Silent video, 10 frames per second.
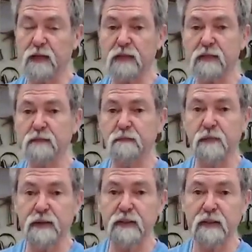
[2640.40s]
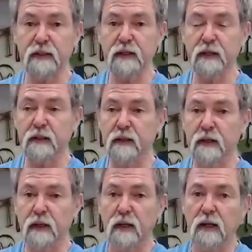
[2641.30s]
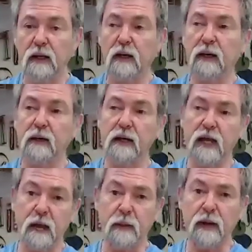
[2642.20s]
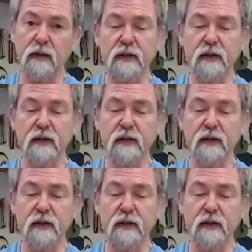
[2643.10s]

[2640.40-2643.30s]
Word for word: That's basically it. HEPA,